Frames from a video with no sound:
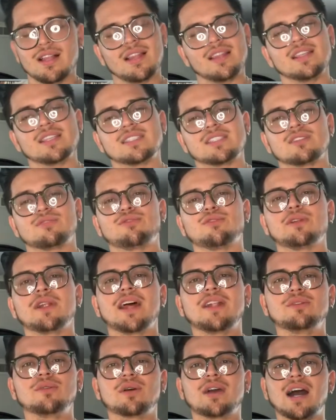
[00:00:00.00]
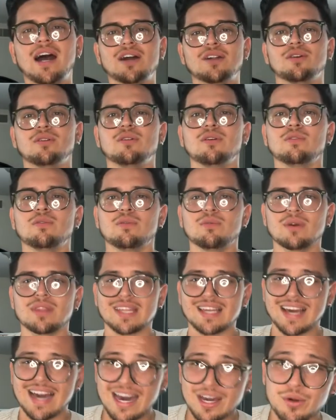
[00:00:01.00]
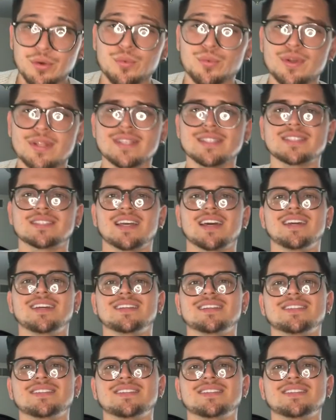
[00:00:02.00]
This is Fernando Caro with Caro Real Estate.